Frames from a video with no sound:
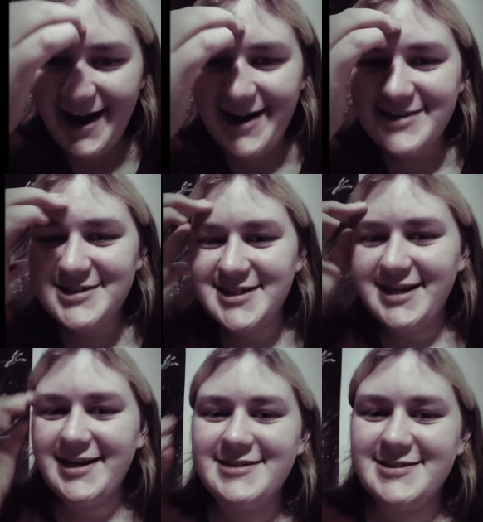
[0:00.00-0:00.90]
Ash
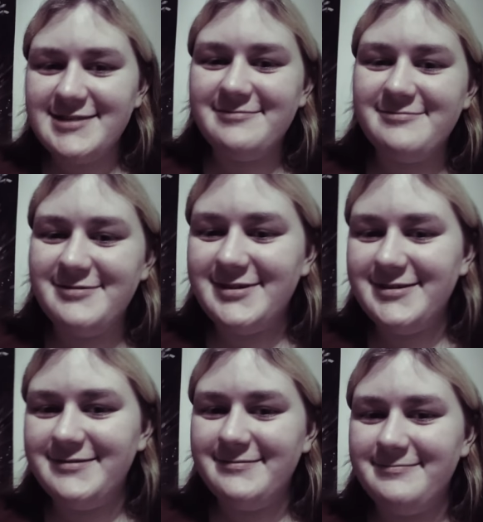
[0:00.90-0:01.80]
Ketchum
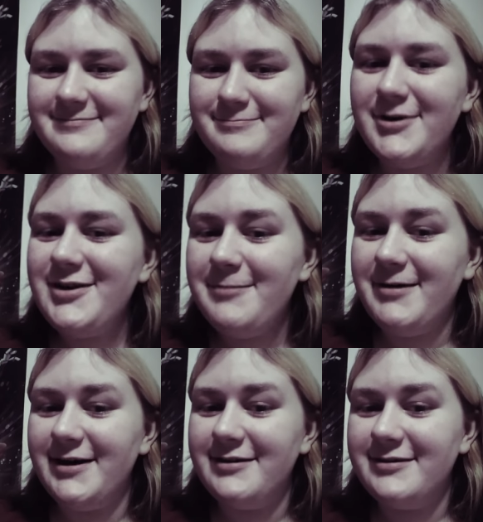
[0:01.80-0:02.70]
from
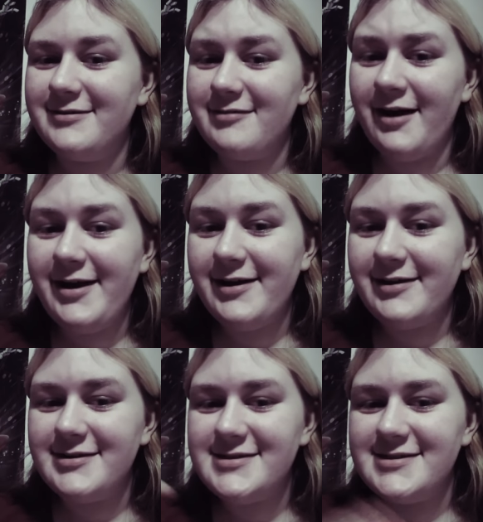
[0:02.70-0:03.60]
Pokemon, right?
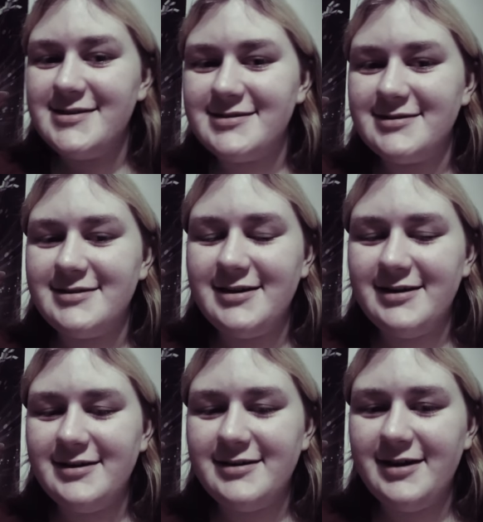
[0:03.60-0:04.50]
It's,
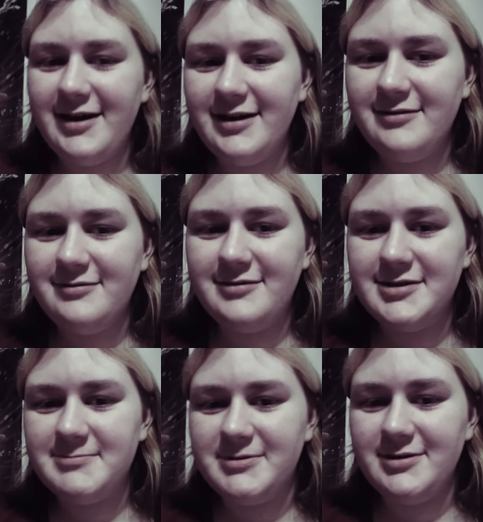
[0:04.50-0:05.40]
I don't
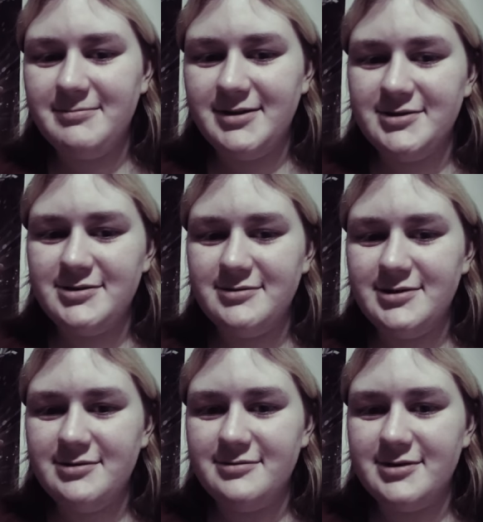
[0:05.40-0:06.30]
watch Pokemon, so I
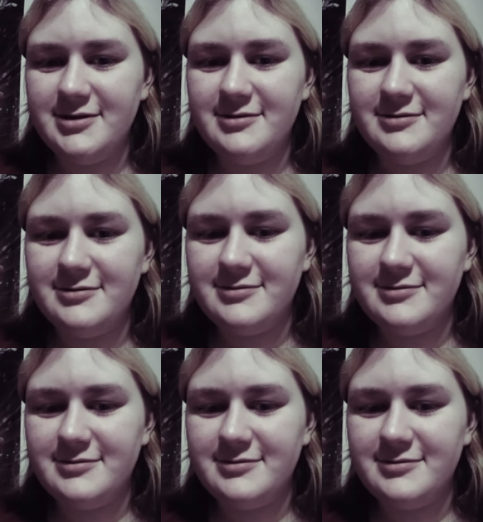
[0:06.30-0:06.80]
don't know.